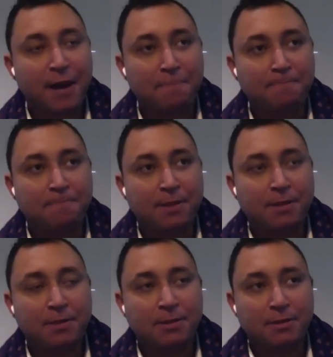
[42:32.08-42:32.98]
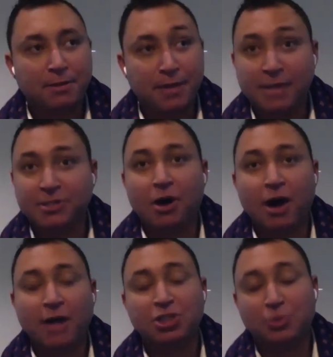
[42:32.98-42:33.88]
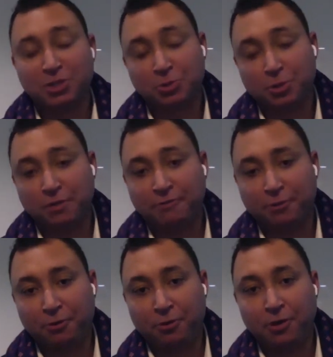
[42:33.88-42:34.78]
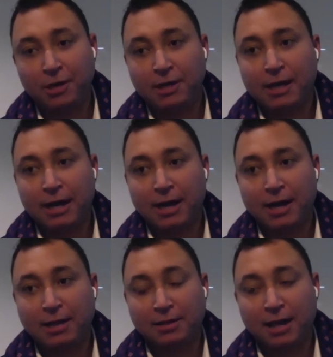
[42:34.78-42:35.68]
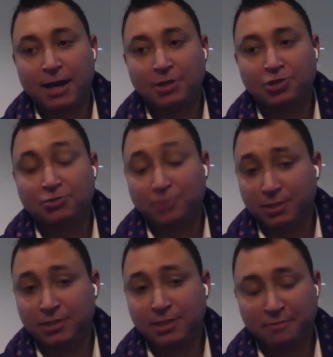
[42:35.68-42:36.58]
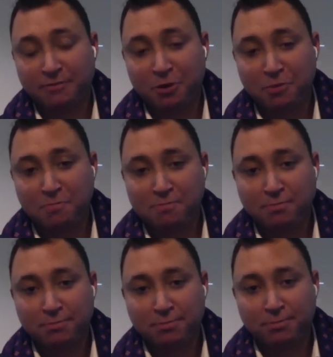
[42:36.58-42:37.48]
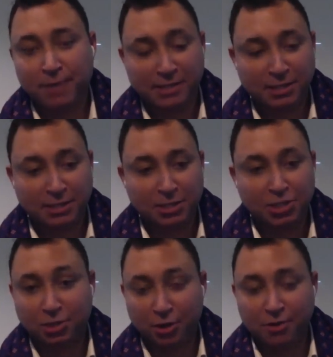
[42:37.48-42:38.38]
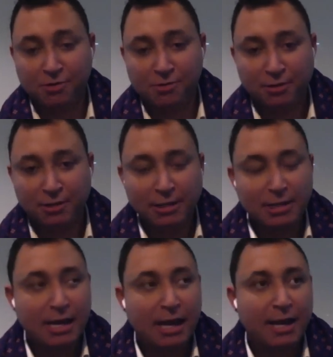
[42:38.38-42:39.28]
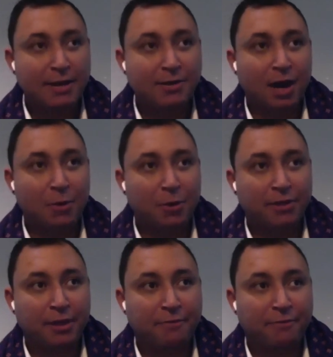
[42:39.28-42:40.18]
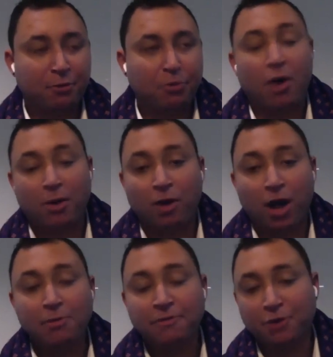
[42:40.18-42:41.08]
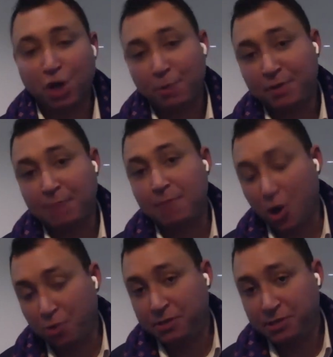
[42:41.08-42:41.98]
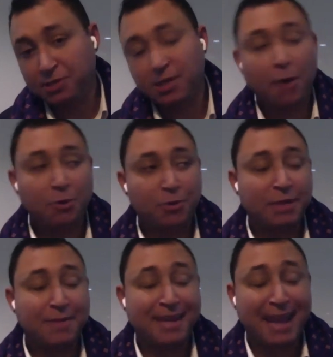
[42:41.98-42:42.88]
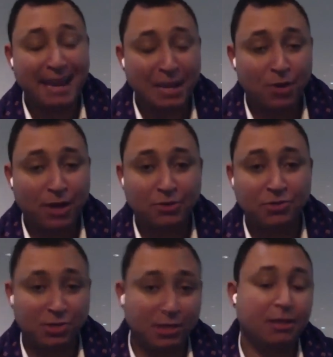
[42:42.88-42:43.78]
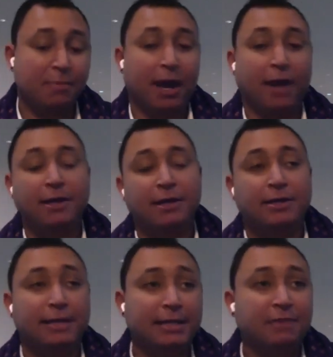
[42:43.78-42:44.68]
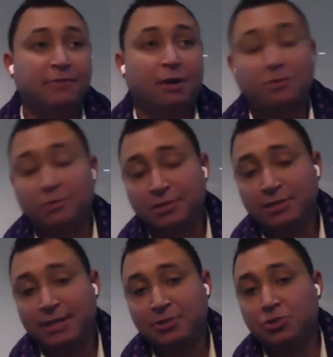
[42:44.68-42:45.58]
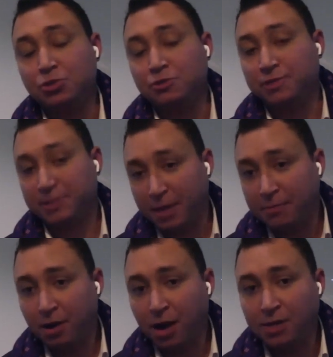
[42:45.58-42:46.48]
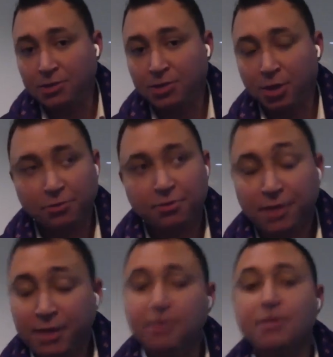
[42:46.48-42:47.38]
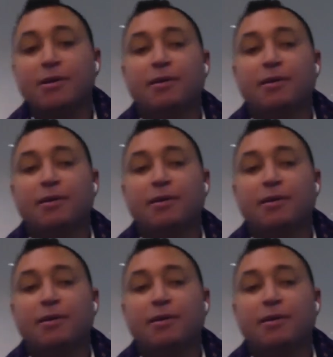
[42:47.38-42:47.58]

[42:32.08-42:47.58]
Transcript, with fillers: um, yeah, so I actually went to work for uh, a large real estate firm, basically to learn. And I worked there for quite a while before opening up my own business. And I would recommend anyone who's thinking about getting involved in real estate to do the same. I don't think